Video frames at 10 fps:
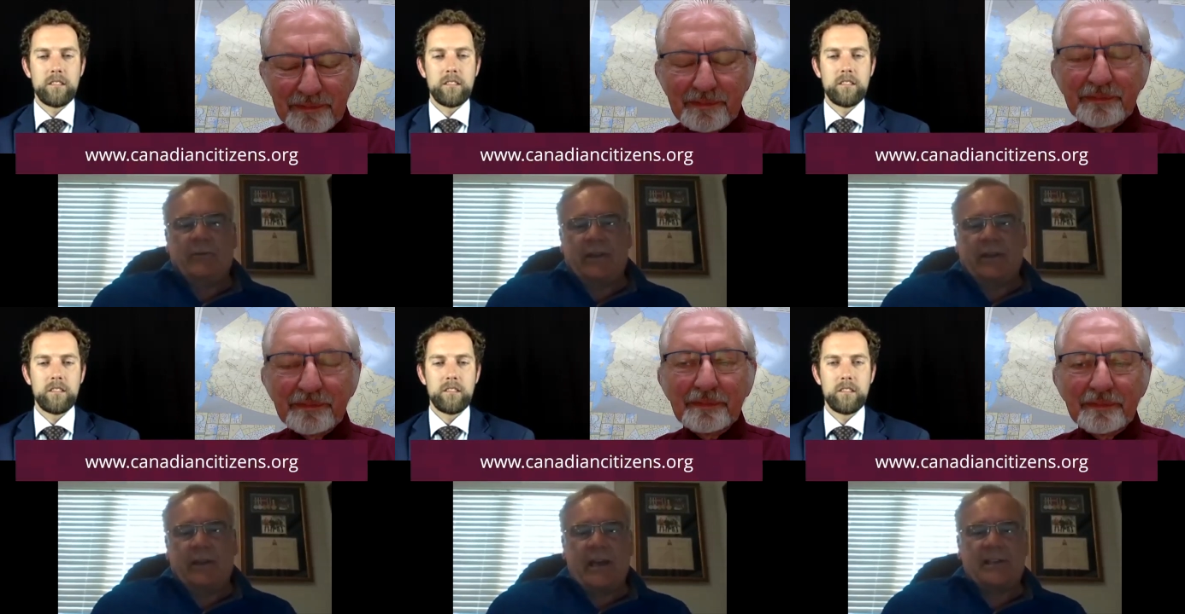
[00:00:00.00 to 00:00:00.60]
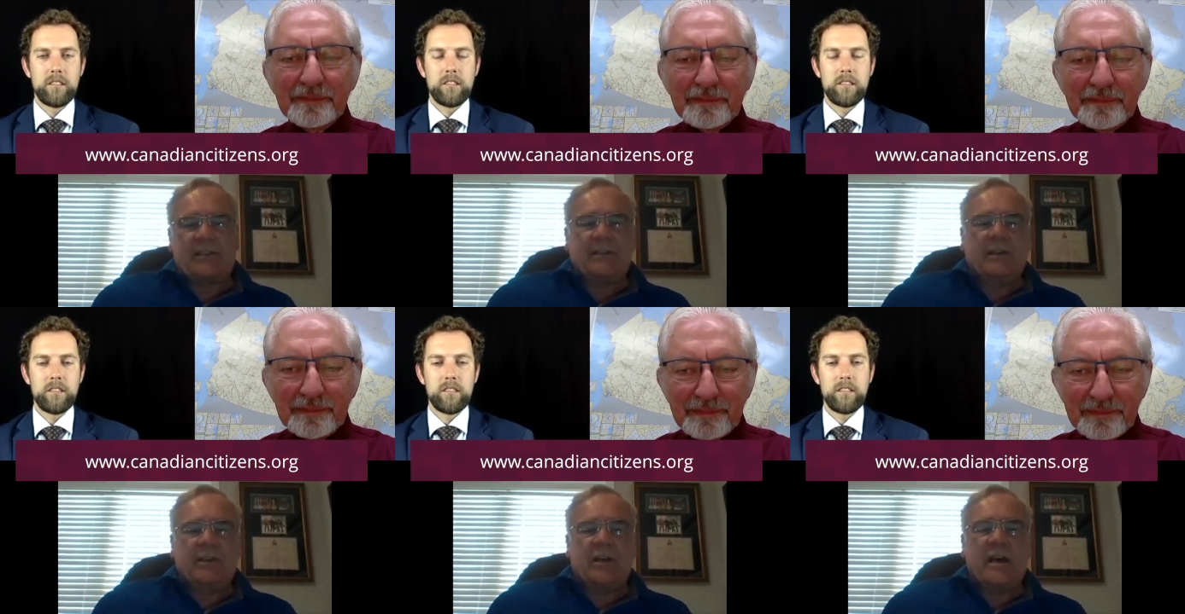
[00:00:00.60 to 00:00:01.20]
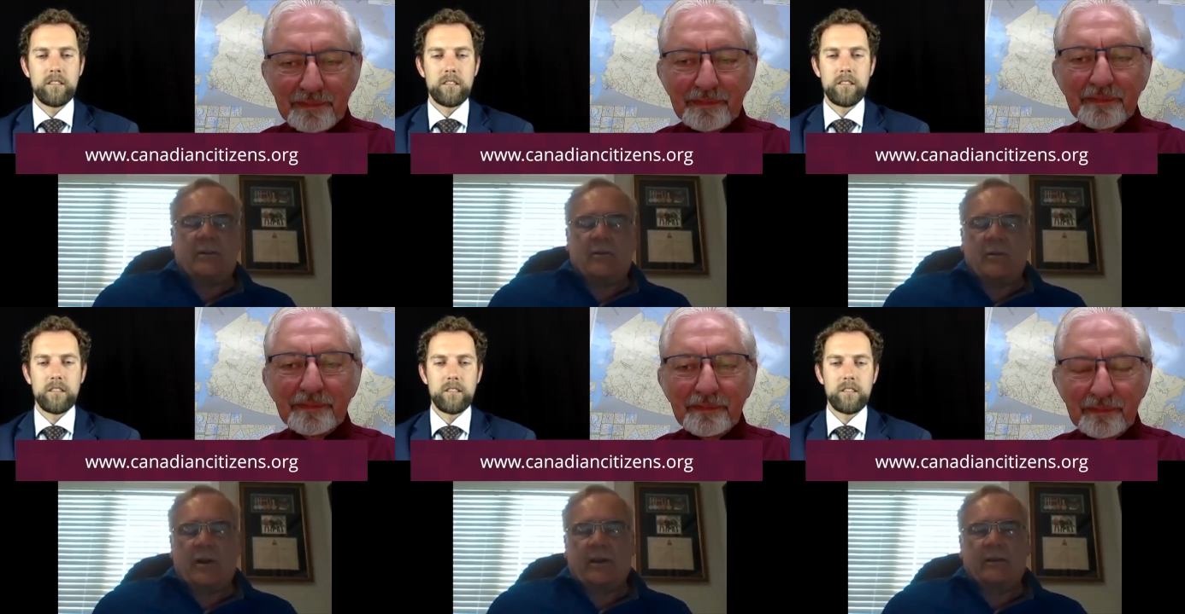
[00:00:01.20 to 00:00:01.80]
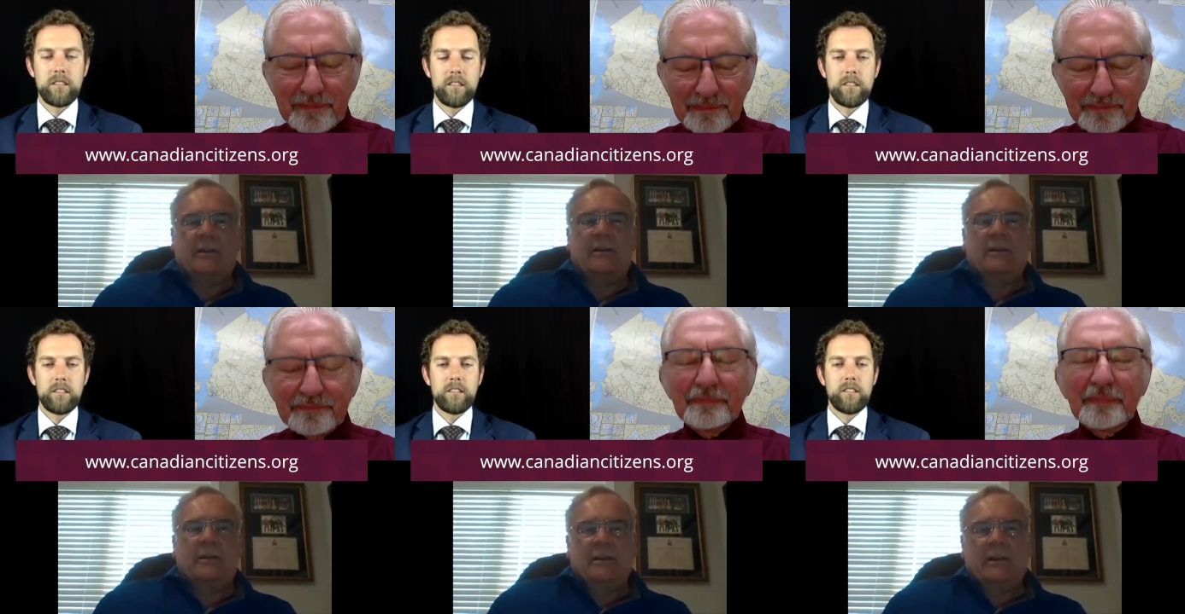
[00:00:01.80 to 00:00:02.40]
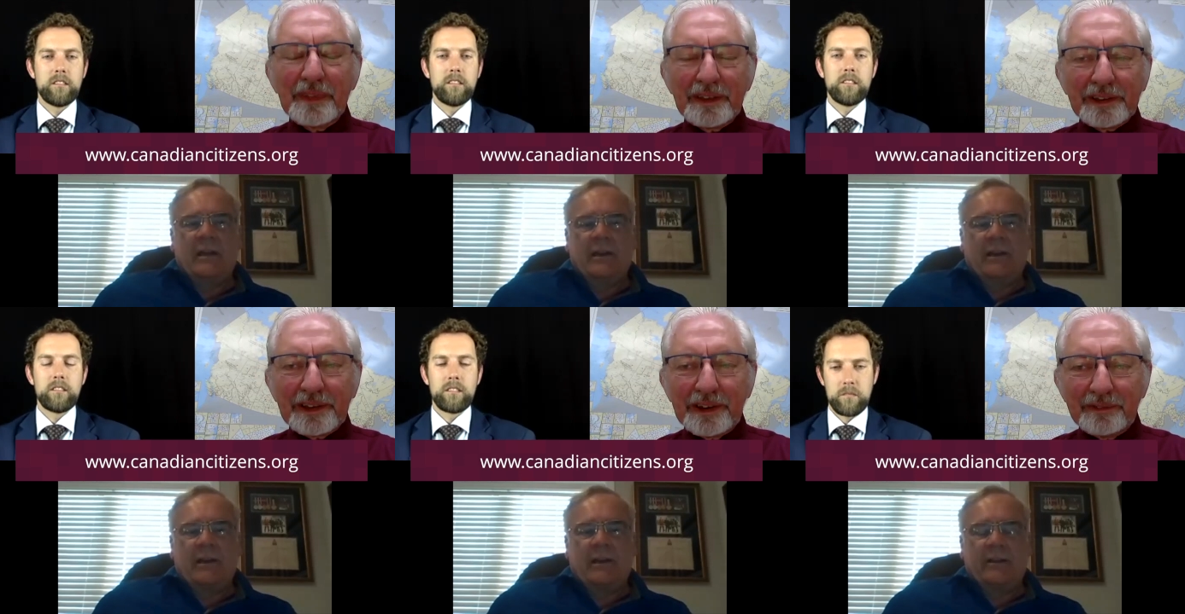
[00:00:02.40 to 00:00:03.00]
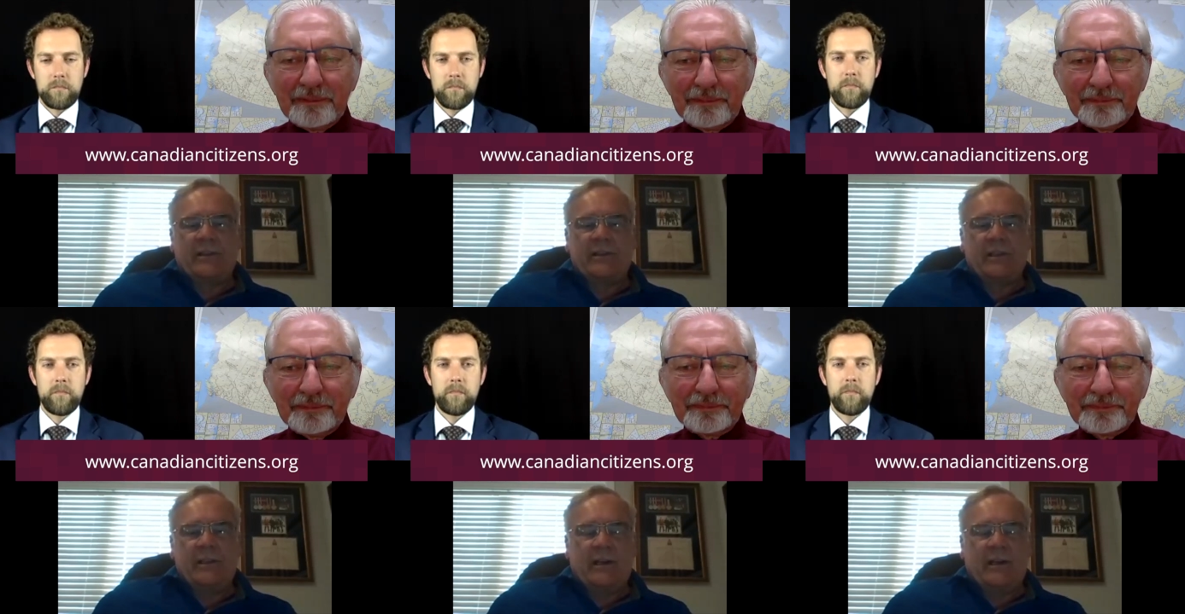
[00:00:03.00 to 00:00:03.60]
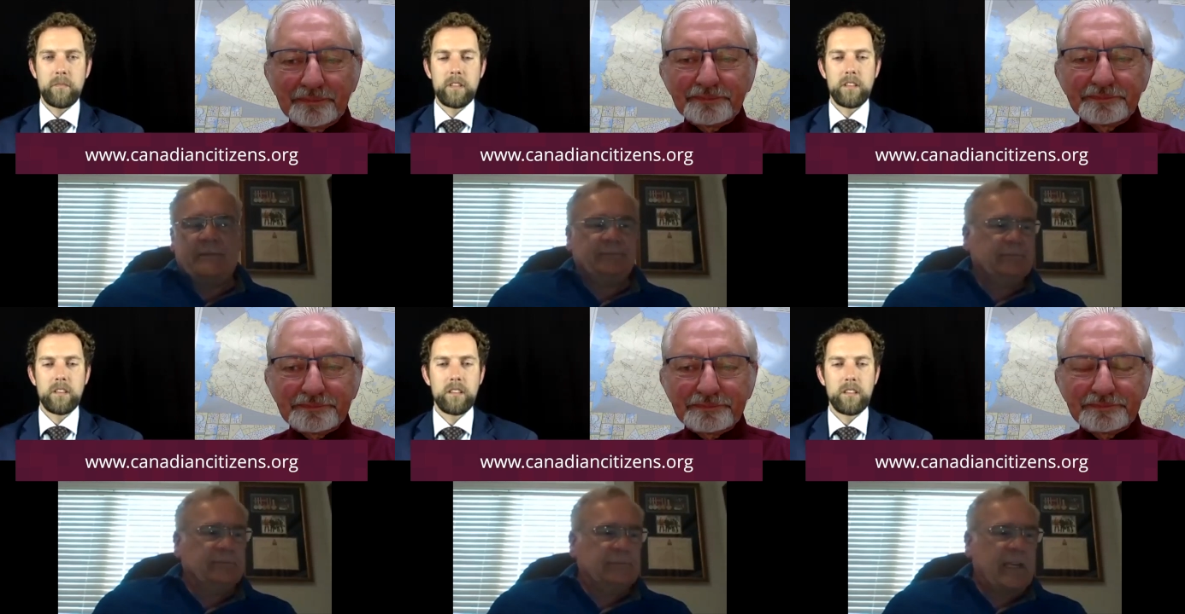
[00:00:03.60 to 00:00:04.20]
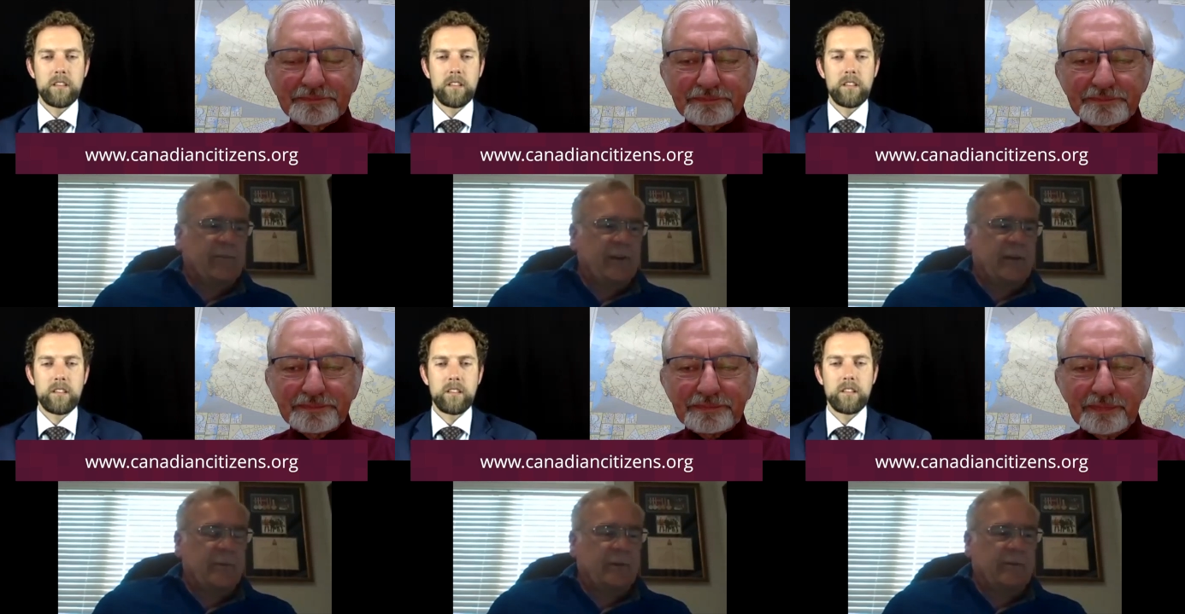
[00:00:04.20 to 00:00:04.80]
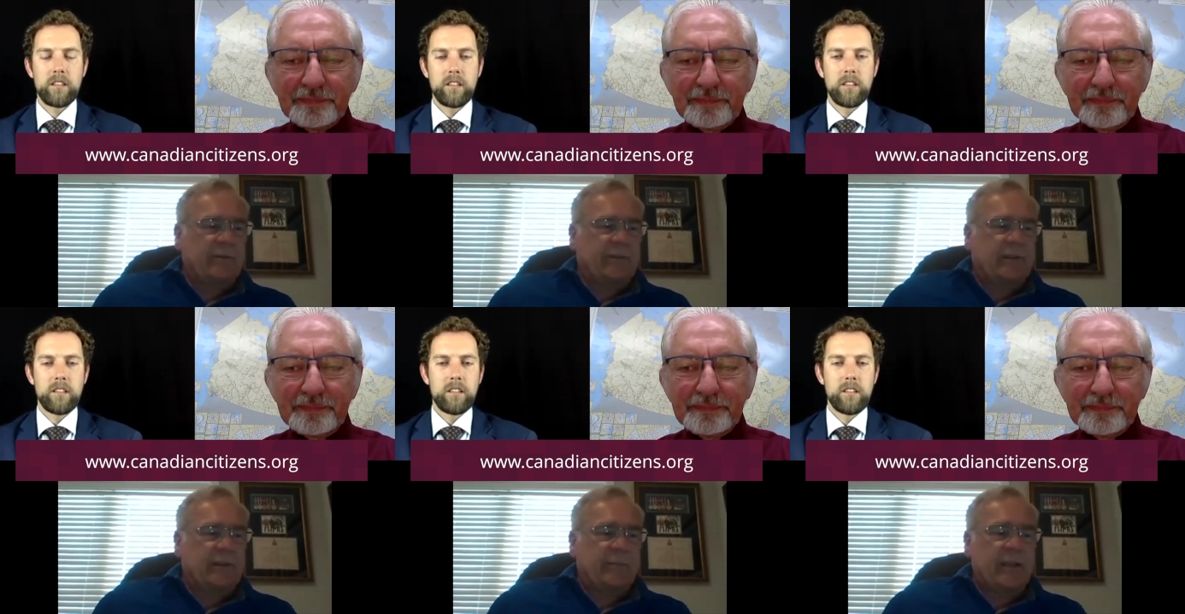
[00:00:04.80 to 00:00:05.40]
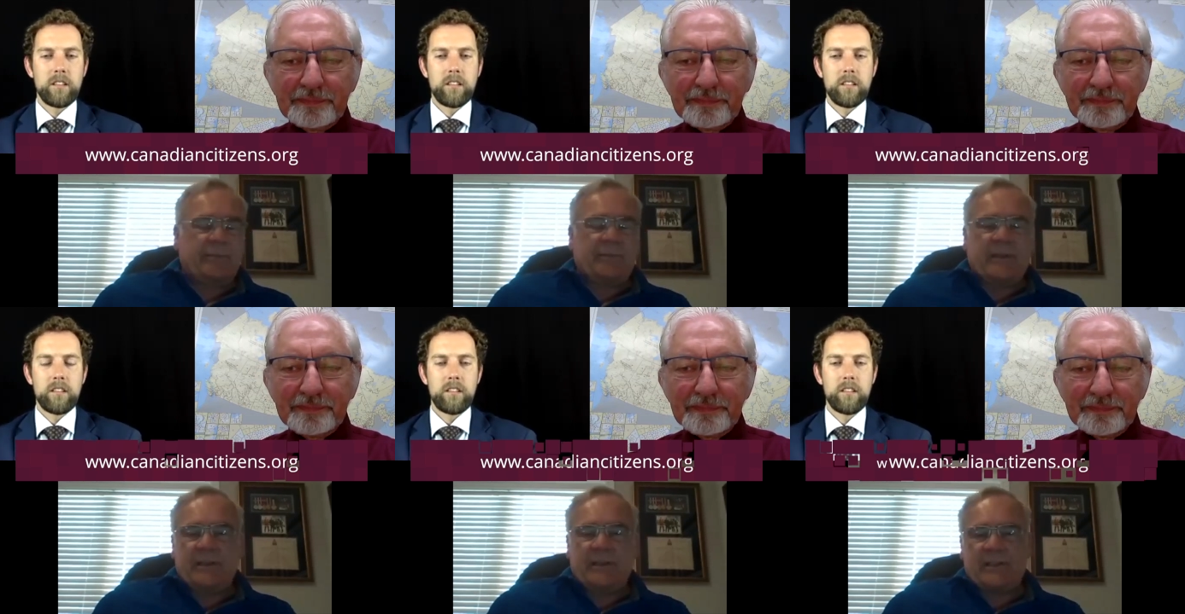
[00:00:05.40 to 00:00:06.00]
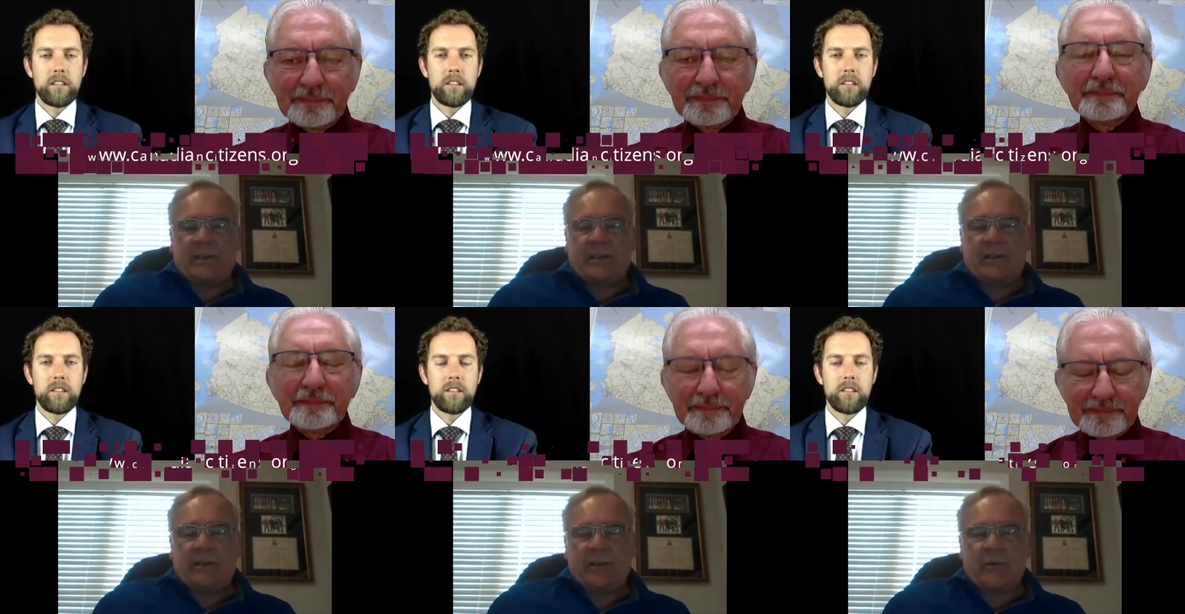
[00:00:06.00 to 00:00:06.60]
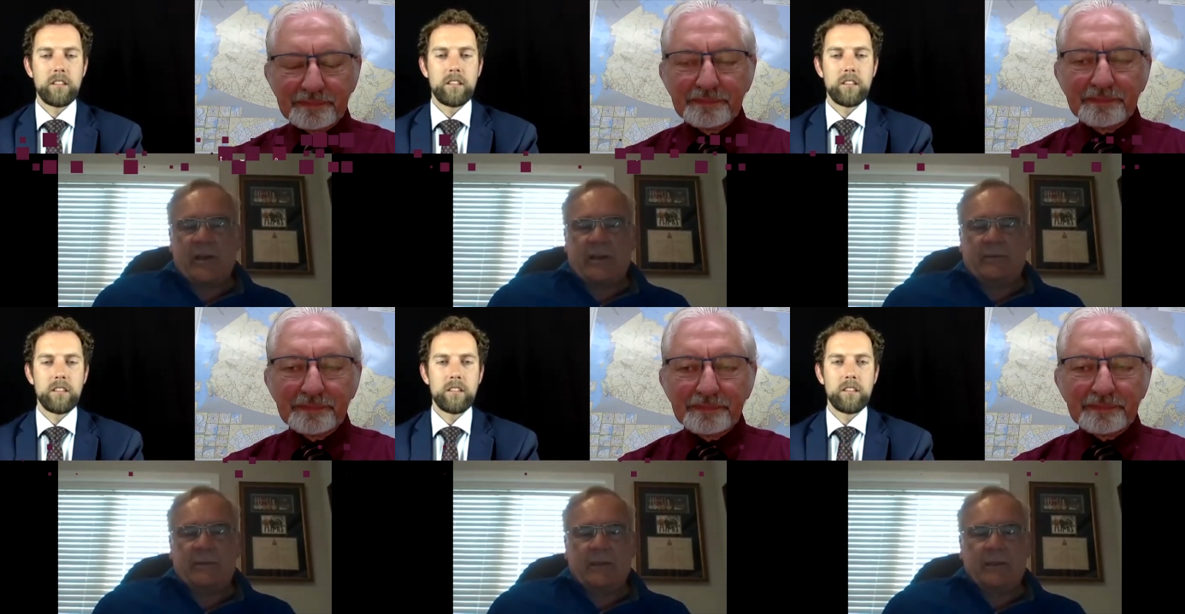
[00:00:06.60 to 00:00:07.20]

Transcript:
Speaker 1: with a s dot org. And uh, you'll see um, I have a number of uh, my updates. Uh, I try to